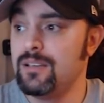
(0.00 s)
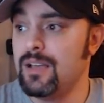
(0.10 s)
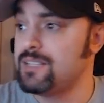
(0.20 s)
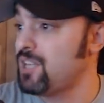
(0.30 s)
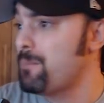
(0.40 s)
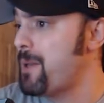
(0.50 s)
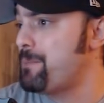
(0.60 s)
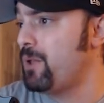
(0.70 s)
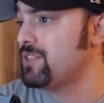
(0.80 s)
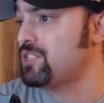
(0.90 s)
And some
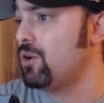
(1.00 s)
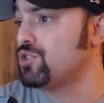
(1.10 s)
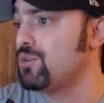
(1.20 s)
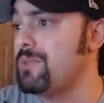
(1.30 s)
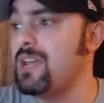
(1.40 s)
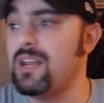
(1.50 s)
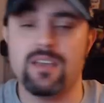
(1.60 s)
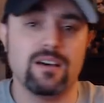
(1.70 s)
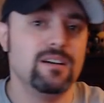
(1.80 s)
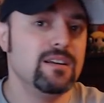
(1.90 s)
people on social
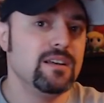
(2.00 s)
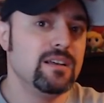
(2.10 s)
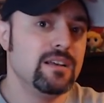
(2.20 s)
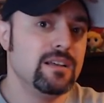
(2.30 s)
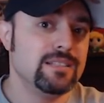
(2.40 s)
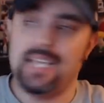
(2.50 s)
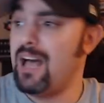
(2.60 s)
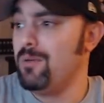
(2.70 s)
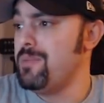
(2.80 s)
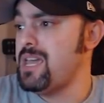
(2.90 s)
media
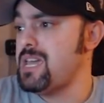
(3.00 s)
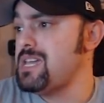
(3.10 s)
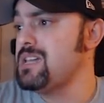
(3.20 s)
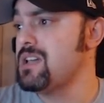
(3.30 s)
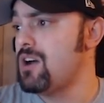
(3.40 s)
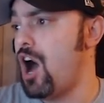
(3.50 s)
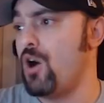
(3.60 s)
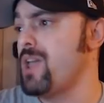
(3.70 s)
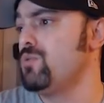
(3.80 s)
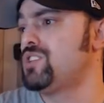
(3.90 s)
tell me, oh,
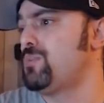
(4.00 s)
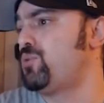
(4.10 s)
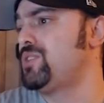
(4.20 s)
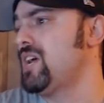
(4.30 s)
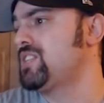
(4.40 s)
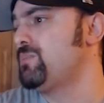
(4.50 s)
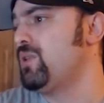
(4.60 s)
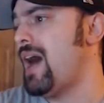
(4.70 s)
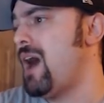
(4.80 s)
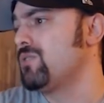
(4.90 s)
it was a predictable
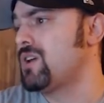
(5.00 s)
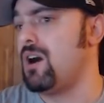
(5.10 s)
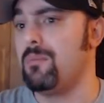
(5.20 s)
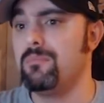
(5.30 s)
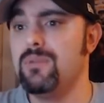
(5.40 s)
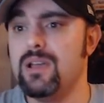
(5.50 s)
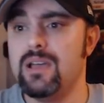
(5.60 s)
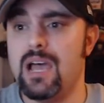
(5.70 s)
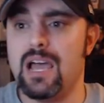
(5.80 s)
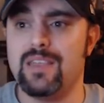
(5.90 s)
outcome
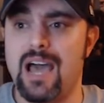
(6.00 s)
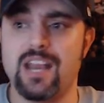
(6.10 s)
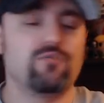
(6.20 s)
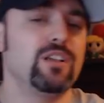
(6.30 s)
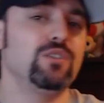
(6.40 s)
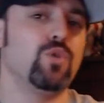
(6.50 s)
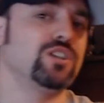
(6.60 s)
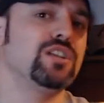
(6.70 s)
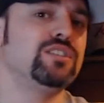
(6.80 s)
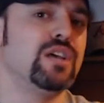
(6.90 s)
and that it really
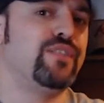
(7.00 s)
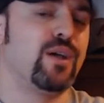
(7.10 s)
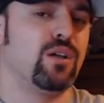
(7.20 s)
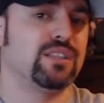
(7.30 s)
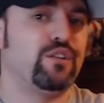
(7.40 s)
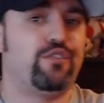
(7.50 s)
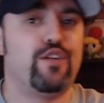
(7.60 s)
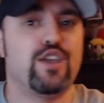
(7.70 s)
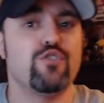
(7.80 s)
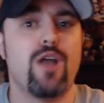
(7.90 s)
wasn't difficult to
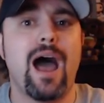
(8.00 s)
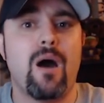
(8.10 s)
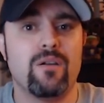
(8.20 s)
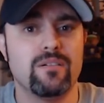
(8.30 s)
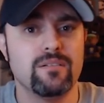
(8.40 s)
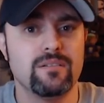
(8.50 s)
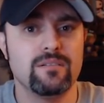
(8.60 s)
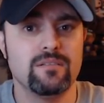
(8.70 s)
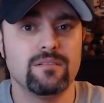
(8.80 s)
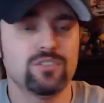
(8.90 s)
figure out.
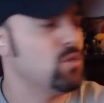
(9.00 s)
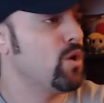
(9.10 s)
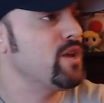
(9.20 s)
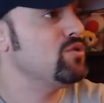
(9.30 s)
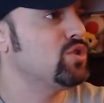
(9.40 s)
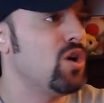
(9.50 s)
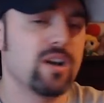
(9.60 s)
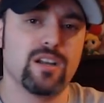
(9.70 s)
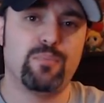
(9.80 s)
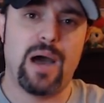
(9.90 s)
So what are you
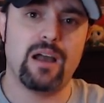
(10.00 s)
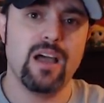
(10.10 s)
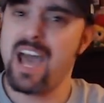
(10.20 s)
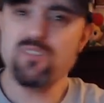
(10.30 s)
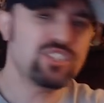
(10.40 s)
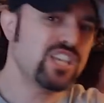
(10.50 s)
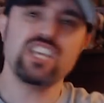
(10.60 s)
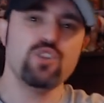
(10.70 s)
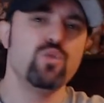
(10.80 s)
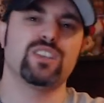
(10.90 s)
talking about? I don't see
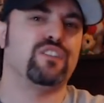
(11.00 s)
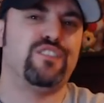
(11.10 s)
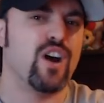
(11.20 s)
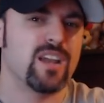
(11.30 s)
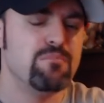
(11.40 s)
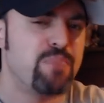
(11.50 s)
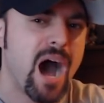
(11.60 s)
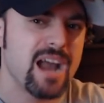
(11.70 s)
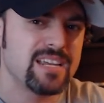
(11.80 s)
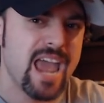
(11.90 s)
you with the fucking
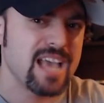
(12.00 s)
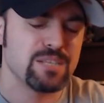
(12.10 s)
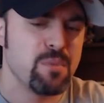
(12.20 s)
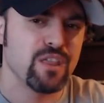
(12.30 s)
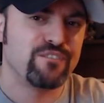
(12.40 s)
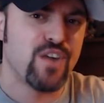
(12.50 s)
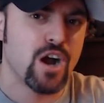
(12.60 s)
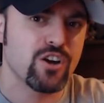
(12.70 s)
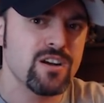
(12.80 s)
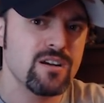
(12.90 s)
podcast,
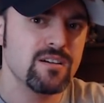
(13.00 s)
motherfucker.